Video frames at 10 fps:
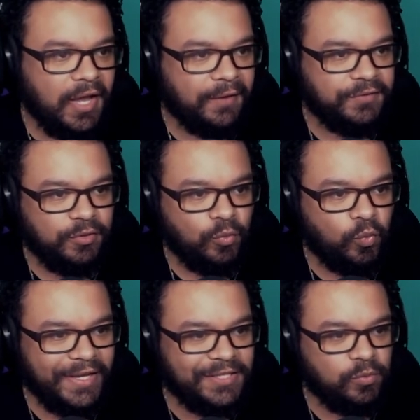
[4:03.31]
After
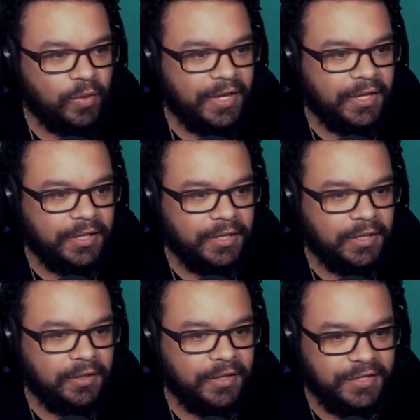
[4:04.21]

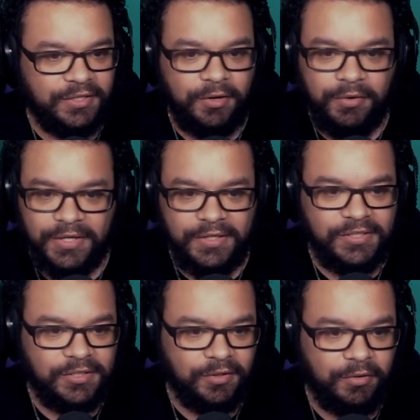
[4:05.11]
Wixwell is the Crix.
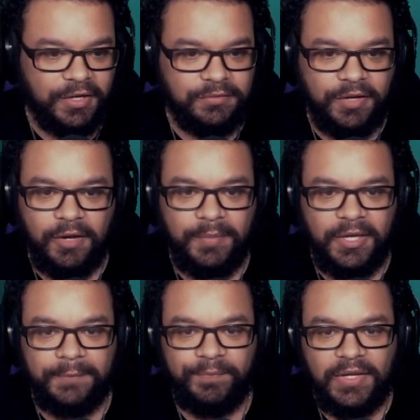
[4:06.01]
So Crix will come
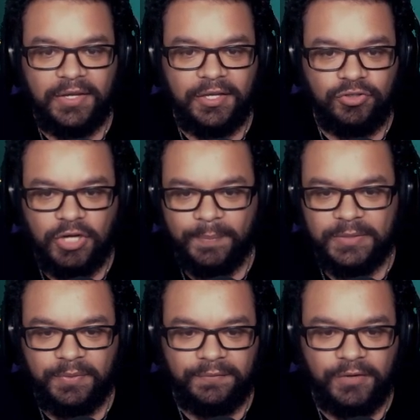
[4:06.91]
in, he'll drop his
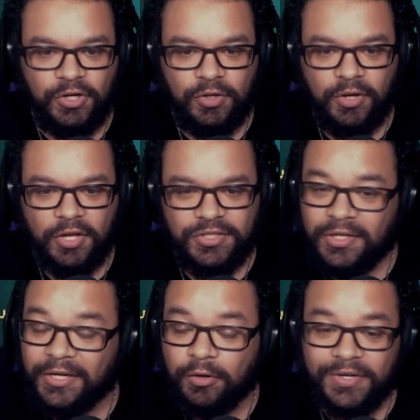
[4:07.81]
provoke, also
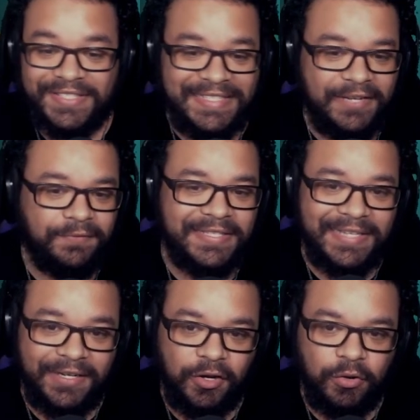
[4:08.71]
increase defense
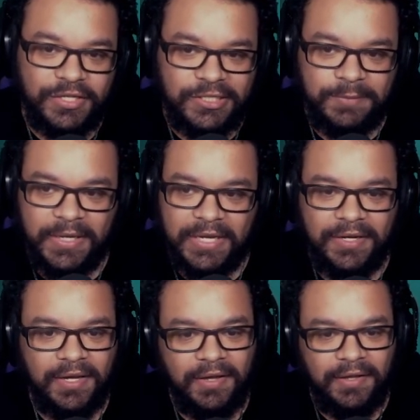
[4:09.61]
and increase
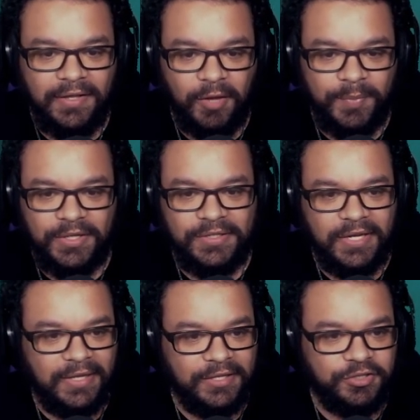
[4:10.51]
speed, helping us
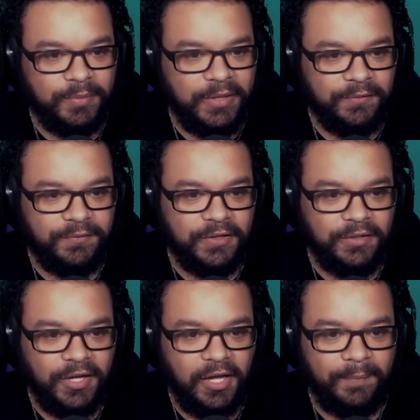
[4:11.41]
get that turn meter
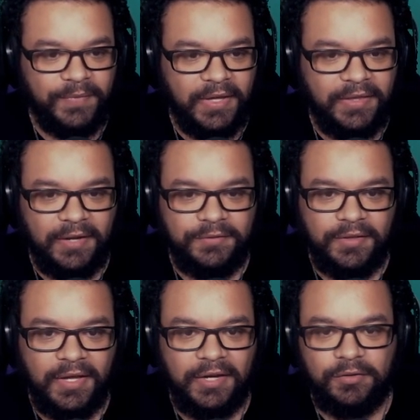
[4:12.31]
filled up. And then after
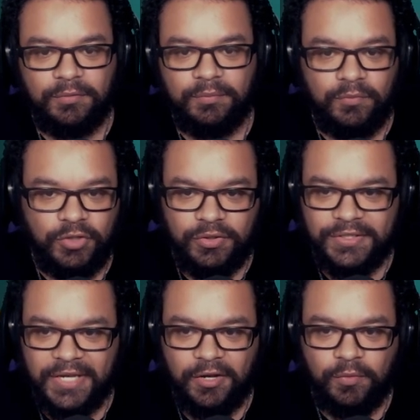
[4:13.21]
that, he'll do
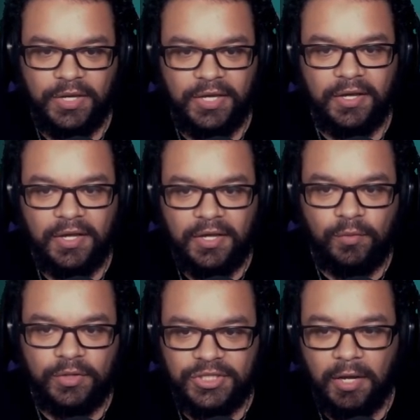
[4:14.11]
his AoE,
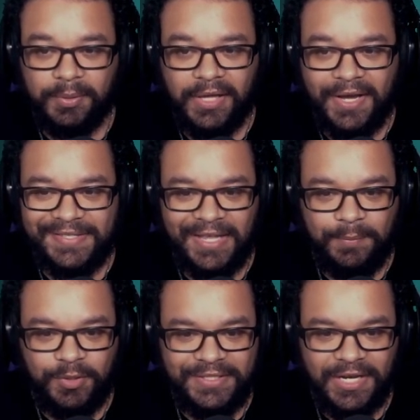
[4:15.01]
which applies ally
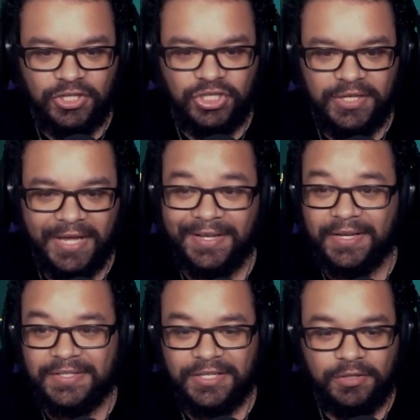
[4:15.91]
protection and then
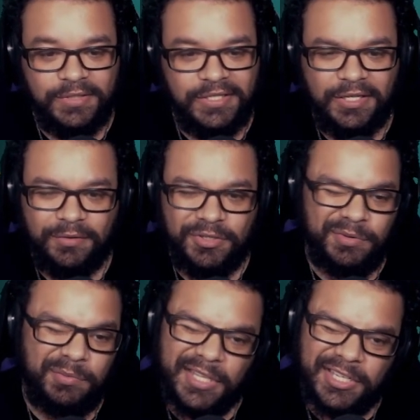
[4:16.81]
continuous heal, which
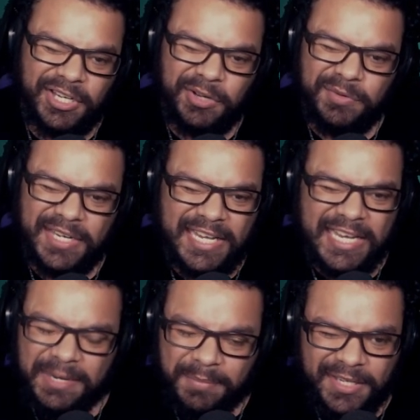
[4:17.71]
we really don't
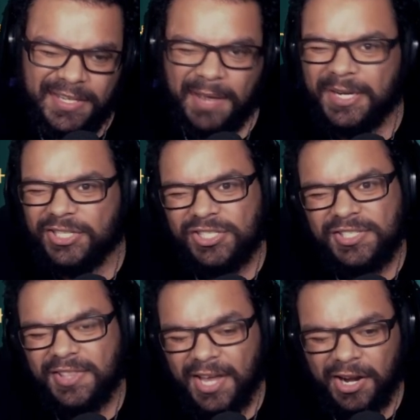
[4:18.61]
need, but I mean, it's
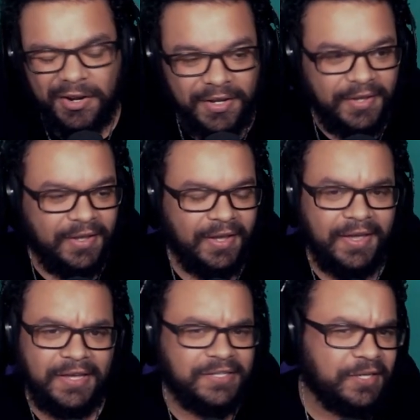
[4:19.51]
just there in
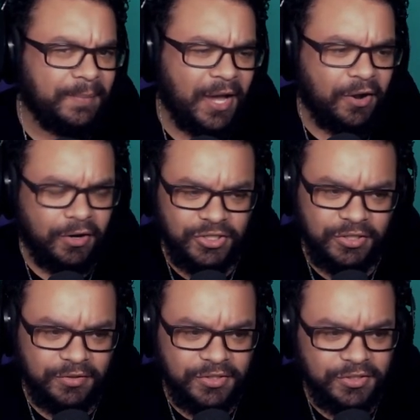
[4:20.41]
case somehow our
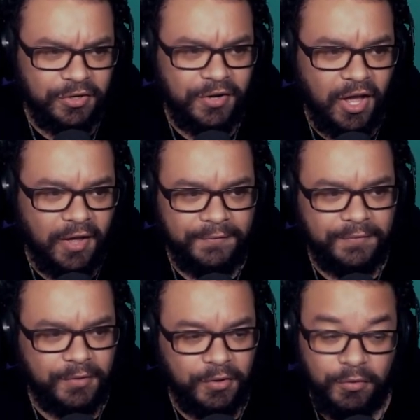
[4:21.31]
shields turn off.
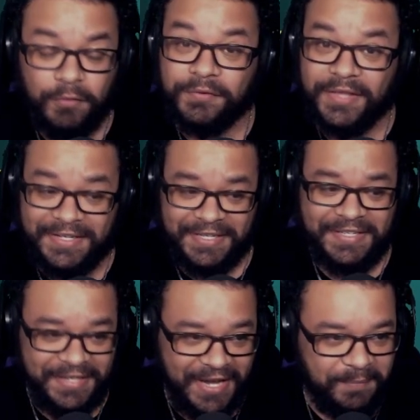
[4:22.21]
Hopefully that
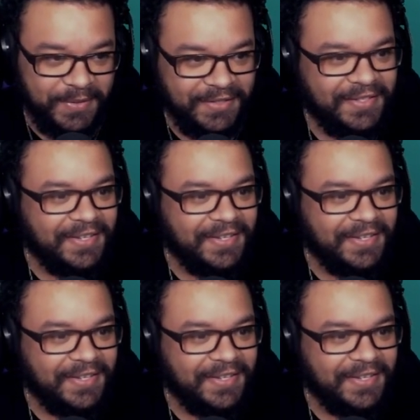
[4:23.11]
doesn't happen.